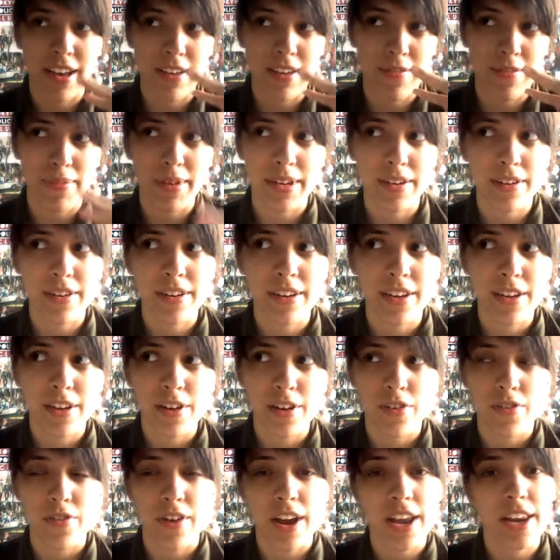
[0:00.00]
I've been
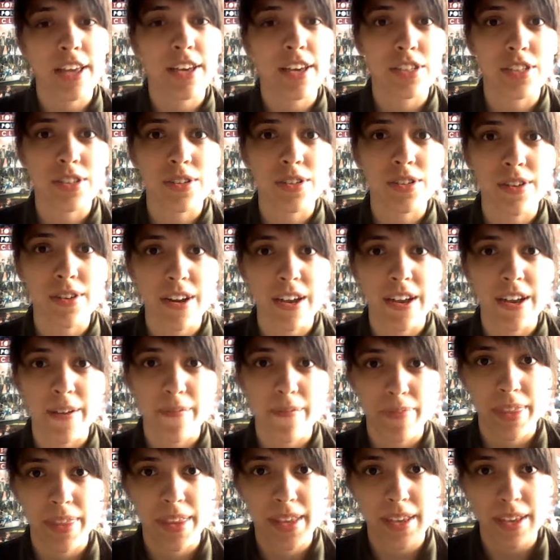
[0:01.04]
writing a story
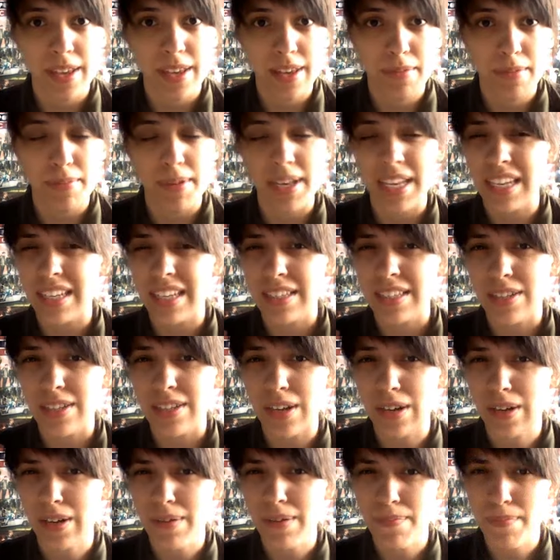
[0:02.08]
because
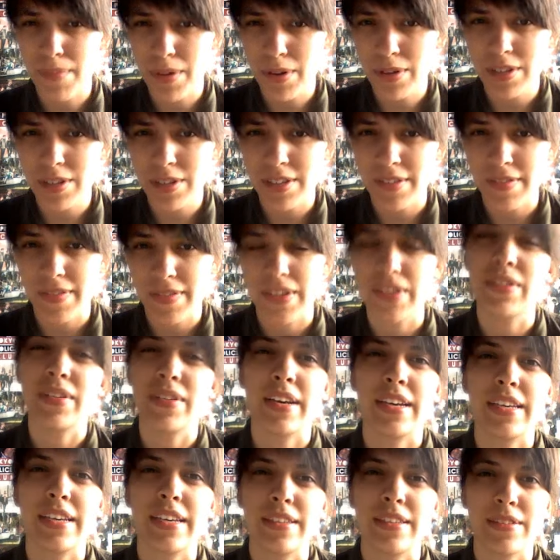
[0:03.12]
most of you
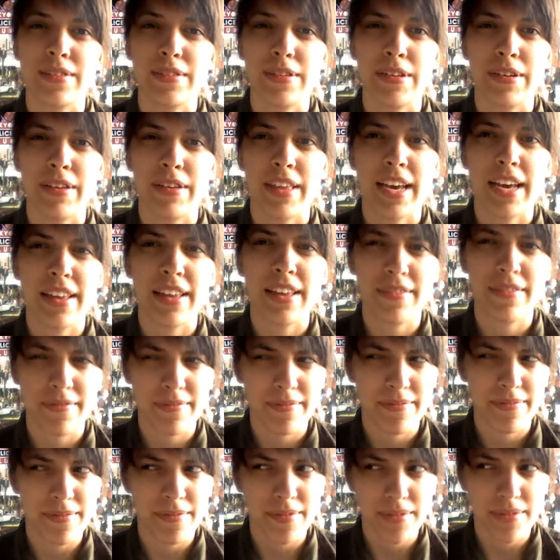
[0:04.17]
guys don't know that.
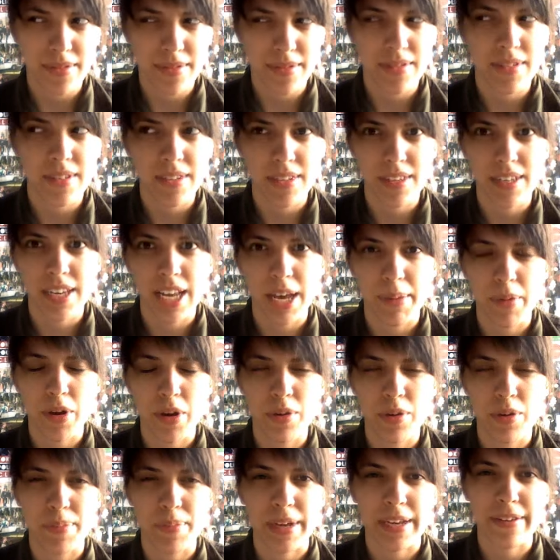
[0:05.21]
I'm
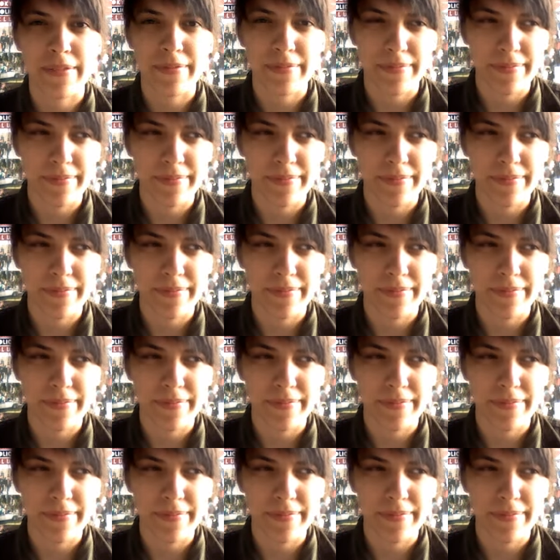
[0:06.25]
hoping.